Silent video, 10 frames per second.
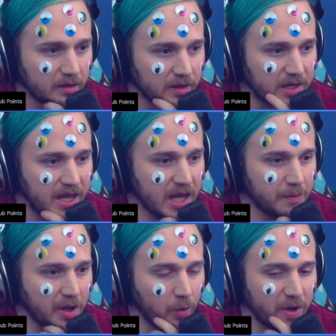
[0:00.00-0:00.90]

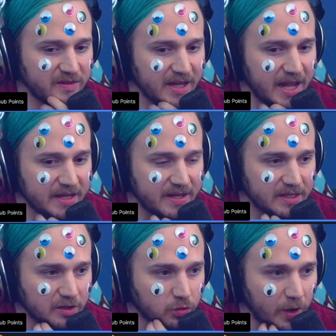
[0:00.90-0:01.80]
Cannonball wins at
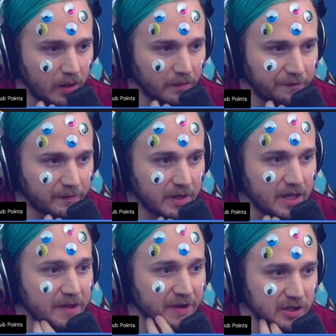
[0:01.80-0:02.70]
18-12.
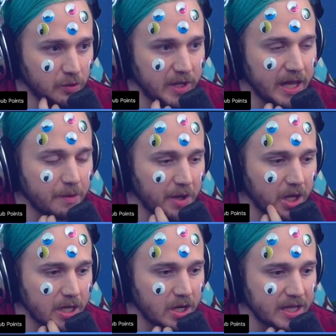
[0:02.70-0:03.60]
If I do Cannonball
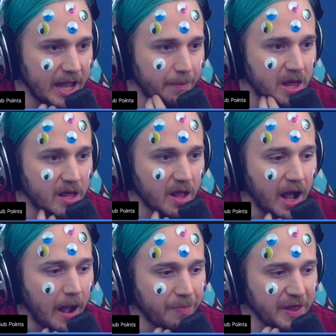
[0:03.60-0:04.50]
here, yeah, but
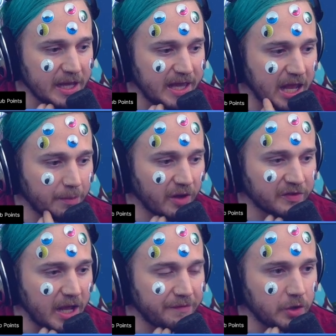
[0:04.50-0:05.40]
I'm thinking Cannonball is
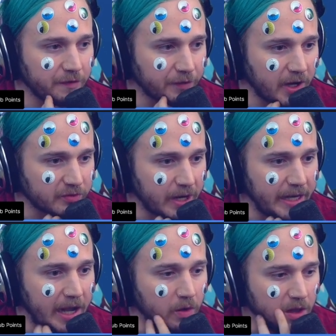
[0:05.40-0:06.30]
kind of good for us right
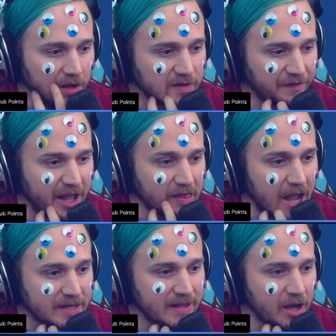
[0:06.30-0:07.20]
now. Because if I
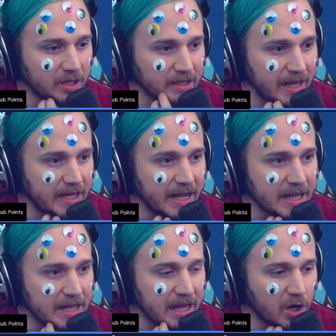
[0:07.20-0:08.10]
lock down a lane, I
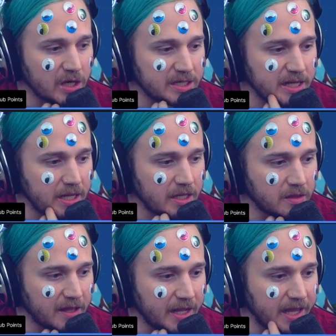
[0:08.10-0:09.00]
can guarantee
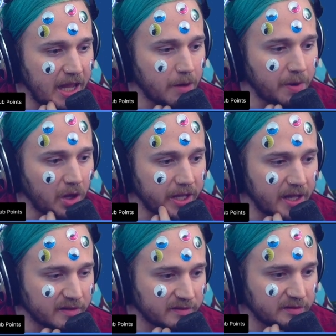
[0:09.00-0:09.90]
that Cannonball
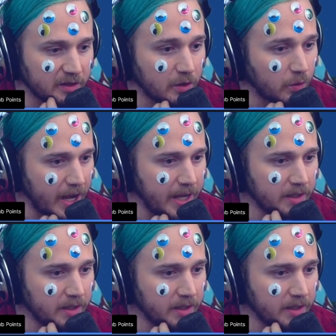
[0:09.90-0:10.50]
hits, right?